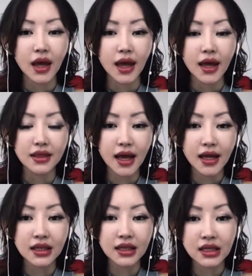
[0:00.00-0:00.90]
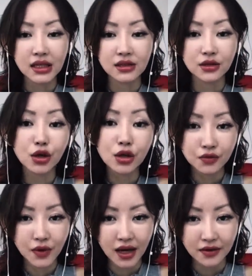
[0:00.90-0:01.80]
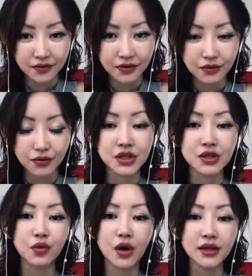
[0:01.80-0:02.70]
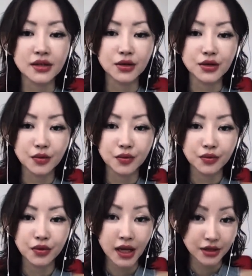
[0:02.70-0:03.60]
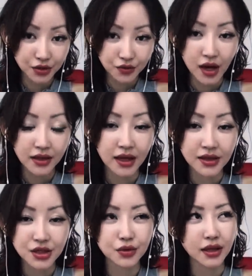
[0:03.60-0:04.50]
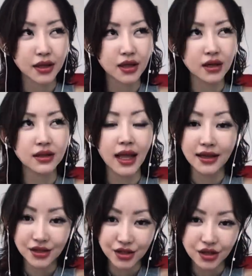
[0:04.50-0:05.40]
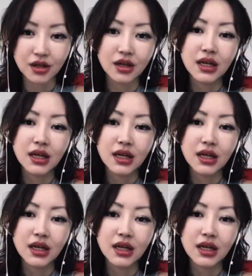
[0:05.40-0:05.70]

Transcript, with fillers: And then his third wife, which was also pleasure squad that she was, I think, a dancer.